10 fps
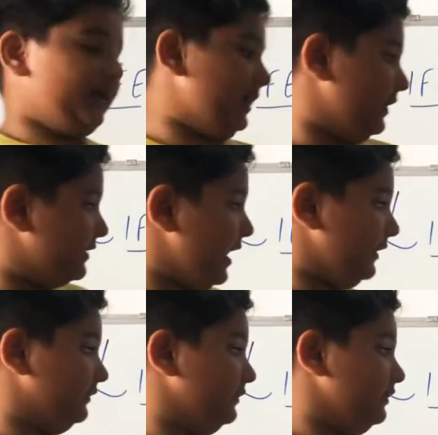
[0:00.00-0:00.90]
And
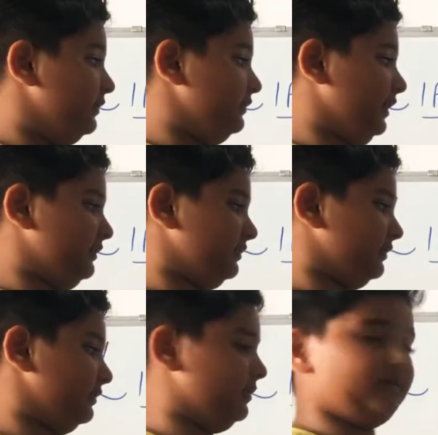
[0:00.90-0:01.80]
guys, just
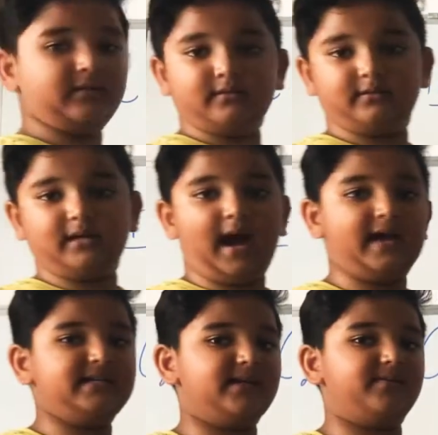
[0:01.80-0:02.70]
the
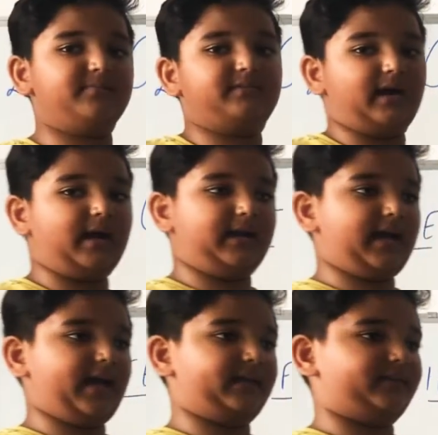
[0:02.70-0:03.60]
hind limbs are
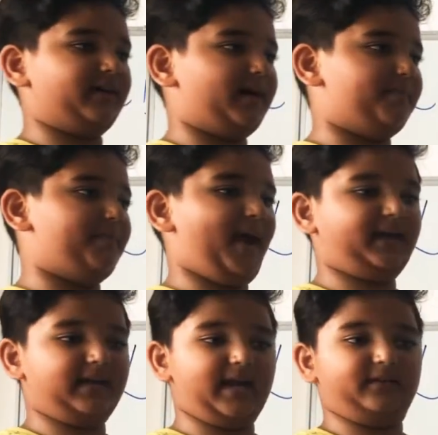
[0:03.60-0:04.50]
like the
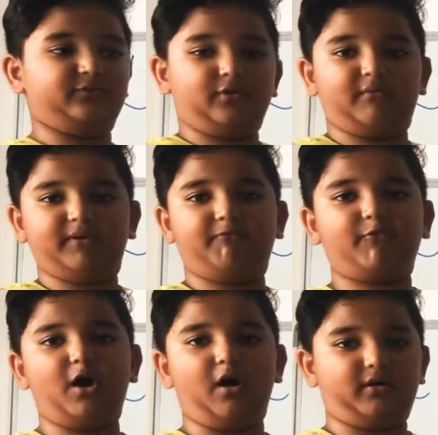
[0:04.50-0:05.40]
back legs of the
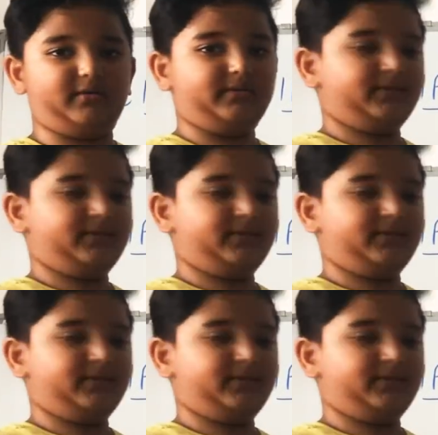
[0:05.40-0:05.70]
frog.